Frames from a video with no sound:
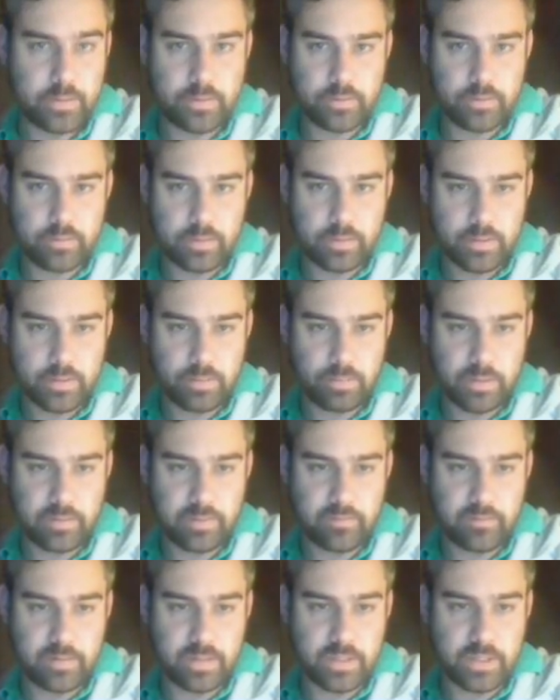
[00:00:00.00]
Do I want to play
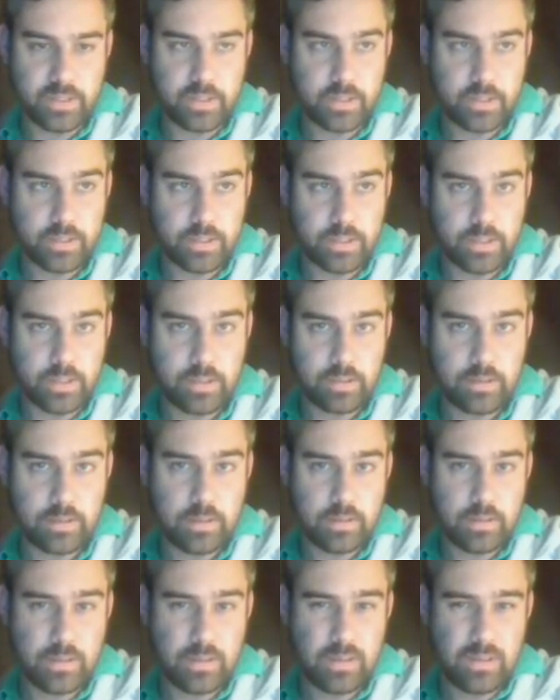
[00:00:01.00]
Vendilion Clique?
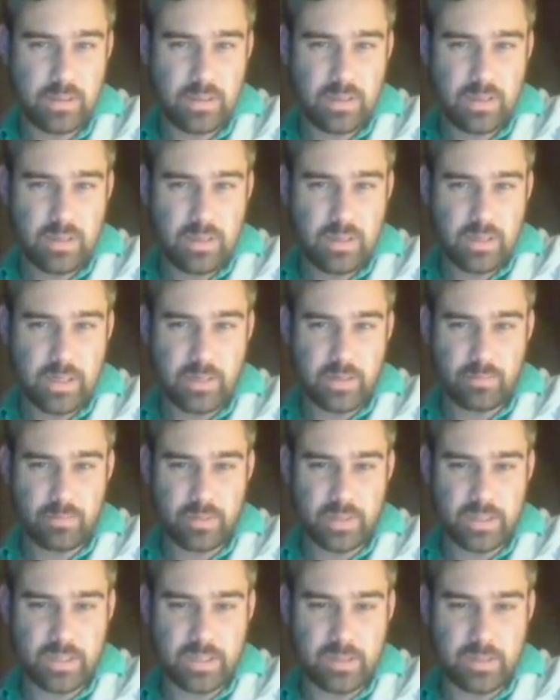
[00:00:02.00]
I don't
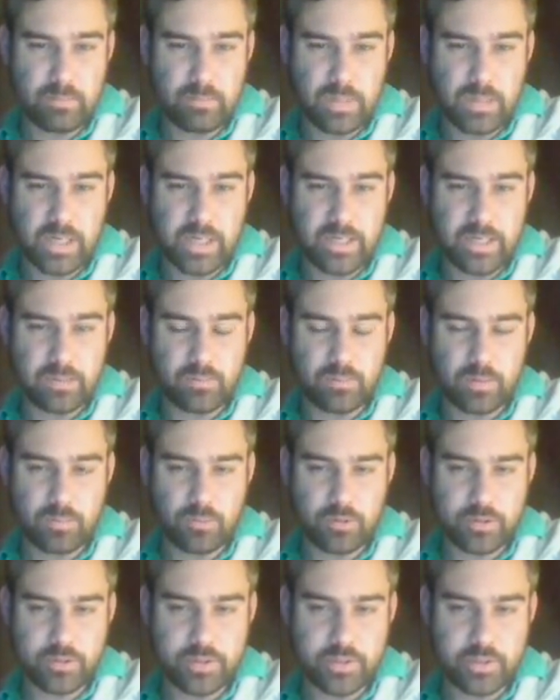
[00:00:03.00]
really mind one more
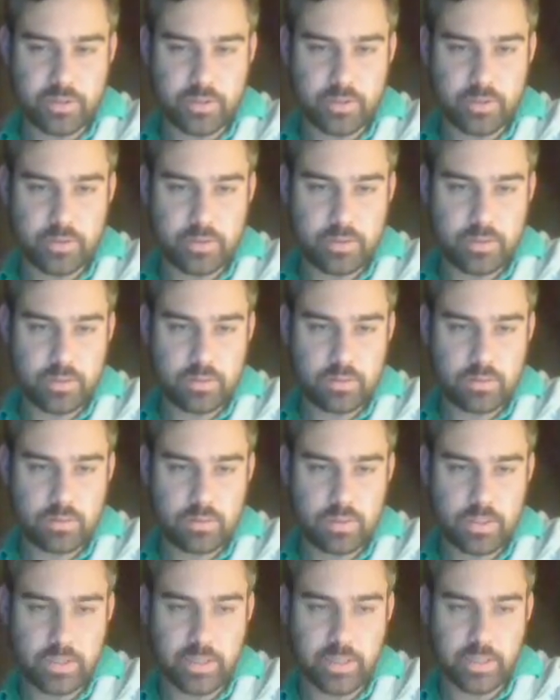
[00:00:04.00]
turn.
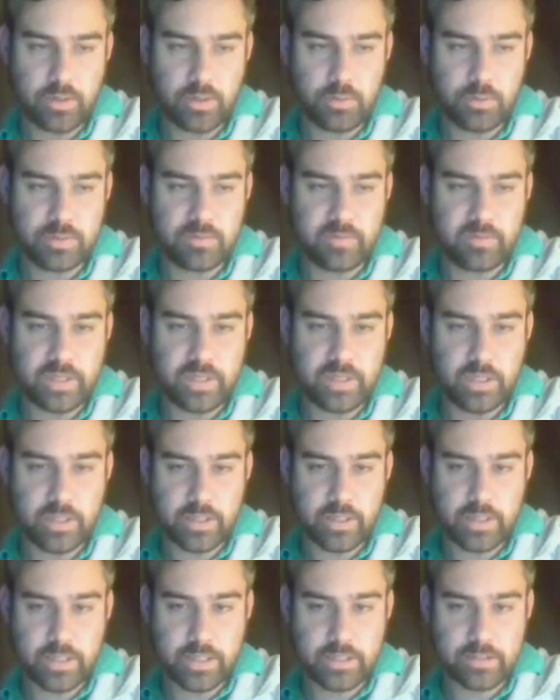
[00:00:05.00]
I can always V-click it
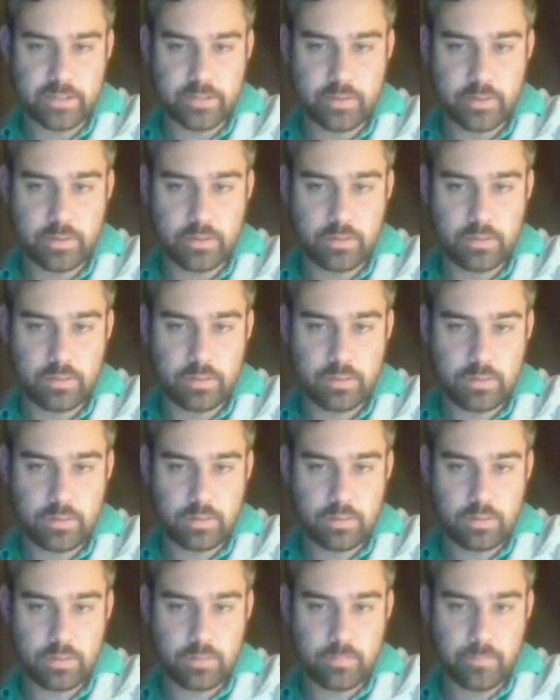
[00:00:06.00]
next turn,
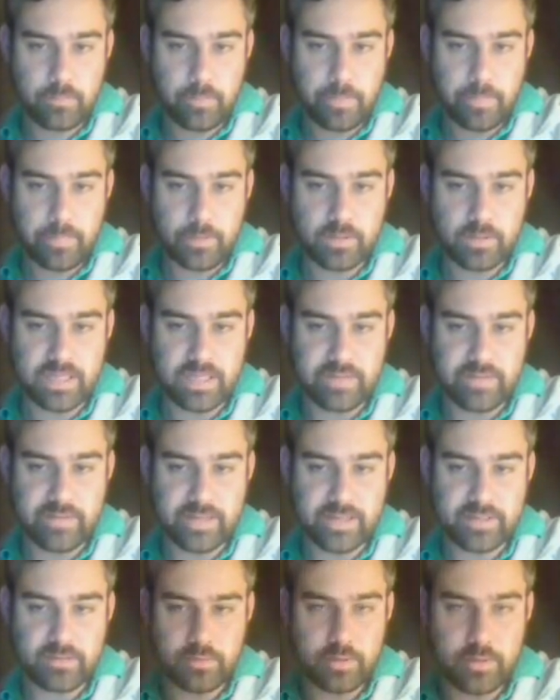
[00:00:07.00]
because I have
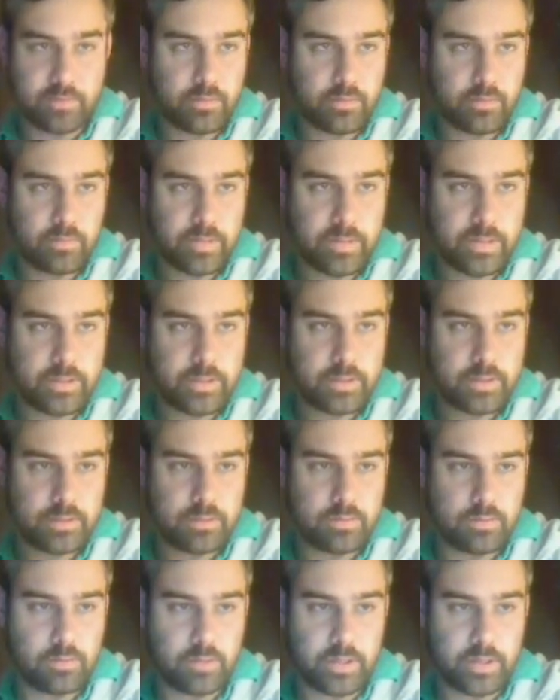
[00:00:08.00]
access to another remand,
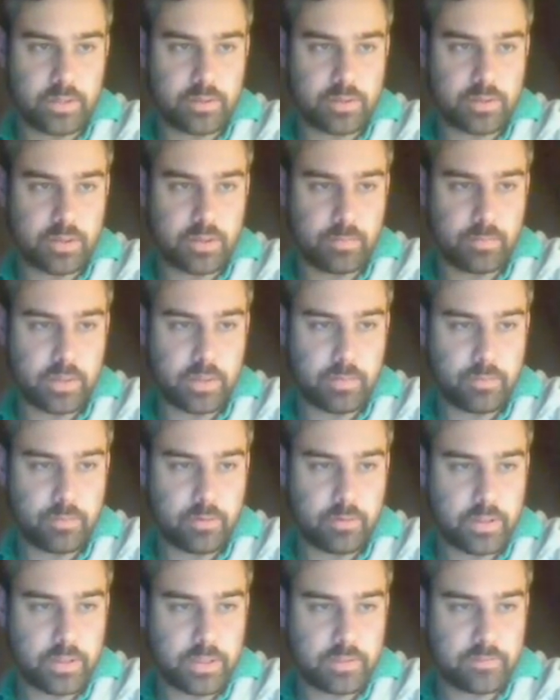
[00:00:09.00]
or I could just kill my
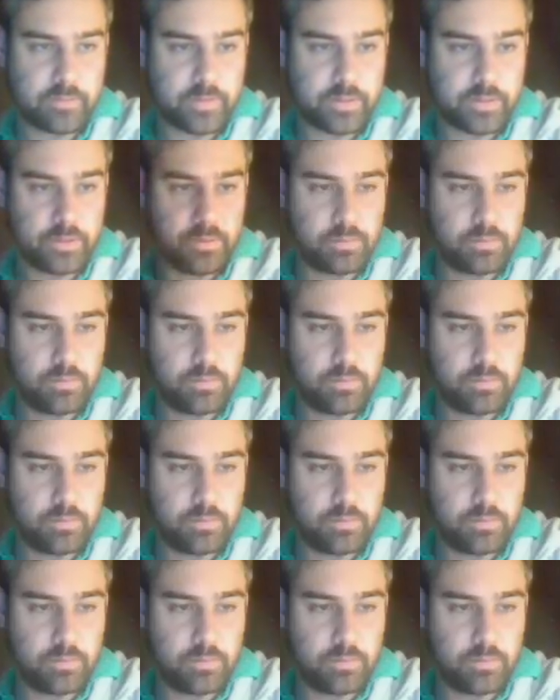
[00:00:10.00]
opponent, that's fine too.